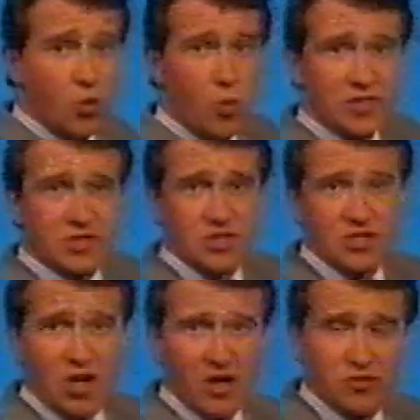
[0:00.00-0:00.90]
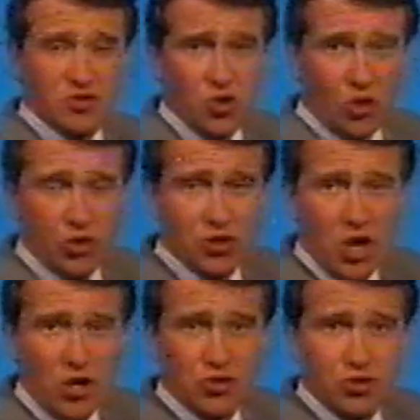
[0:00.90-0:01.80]
western side of Scotland
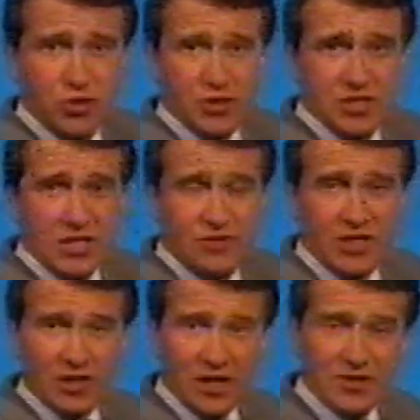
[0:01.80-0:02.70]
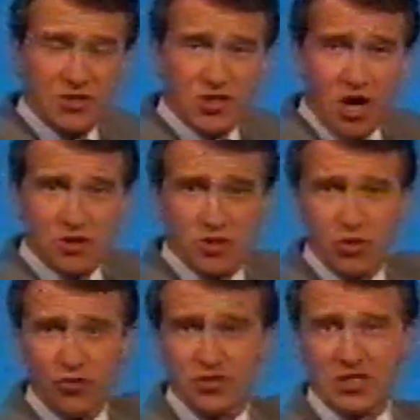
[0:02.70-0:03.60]
during this evening. It'll then start to
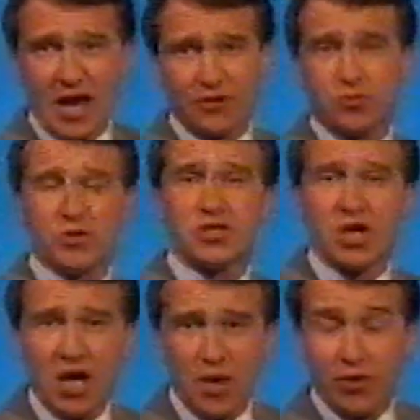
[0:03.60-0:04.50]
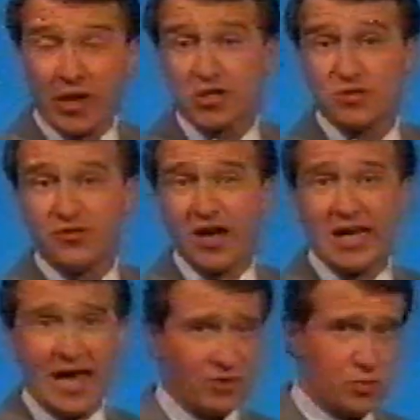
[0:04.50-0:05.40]
move southwards, bringing some fairly
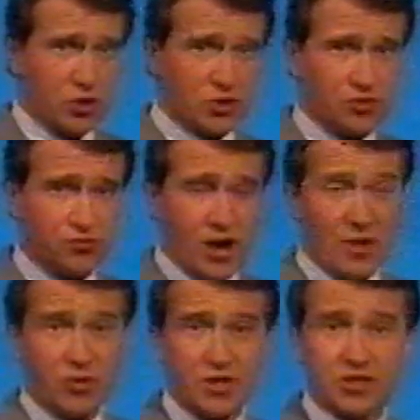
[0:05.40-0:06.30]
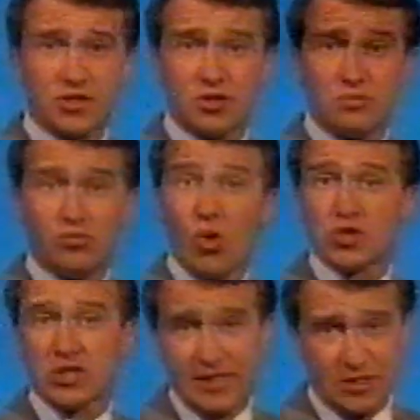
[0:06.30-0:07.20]
heavy bursts of rain with it, some more
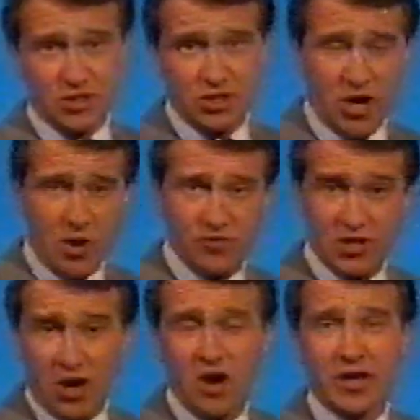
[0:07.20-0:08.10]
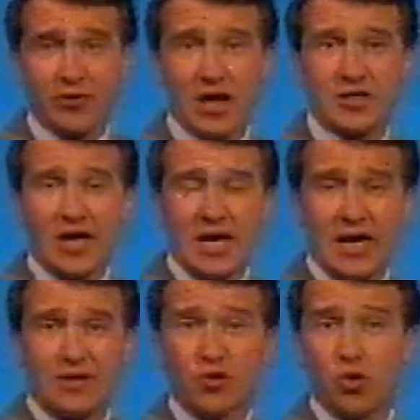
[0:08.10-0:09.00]
sleet and snow over the higher ground,
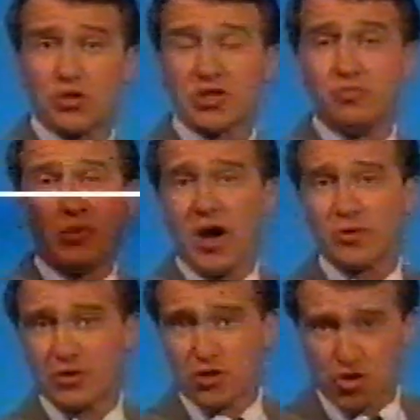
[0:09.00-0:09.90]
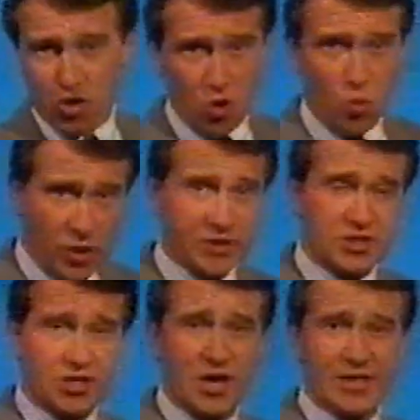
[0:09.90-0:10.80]
and of course, combined with the strong winds
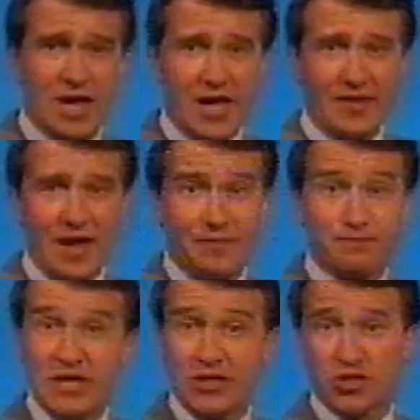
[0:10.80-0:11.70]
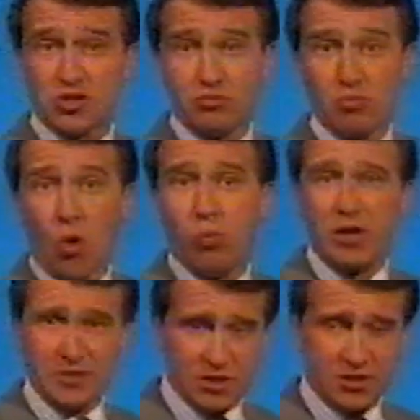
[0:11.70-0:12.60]
tonight, that means some more
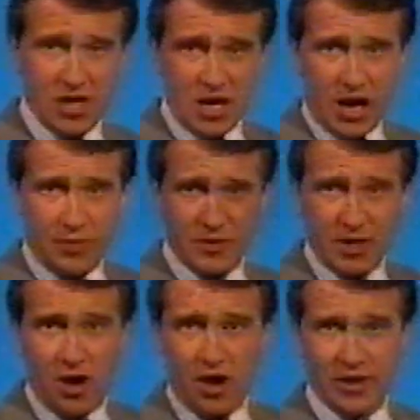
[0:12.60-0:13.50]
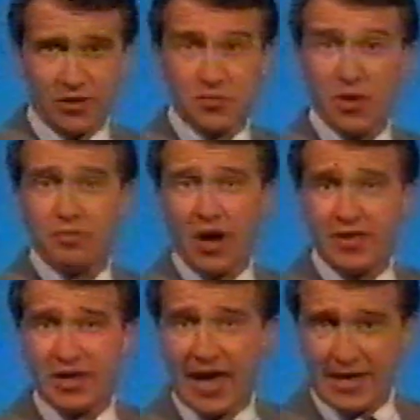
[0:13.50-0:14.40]
blizzards up in the Highlands. But by
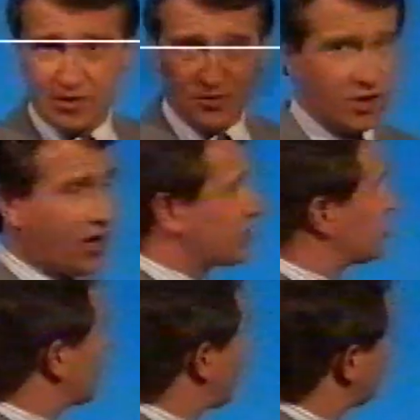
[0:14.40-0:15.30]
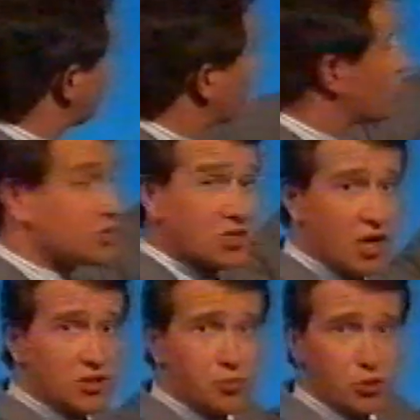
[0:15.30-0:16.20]
the end of the night, showery weather will
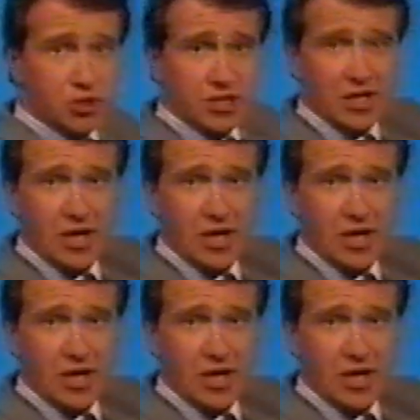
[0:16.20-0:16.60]
start to push in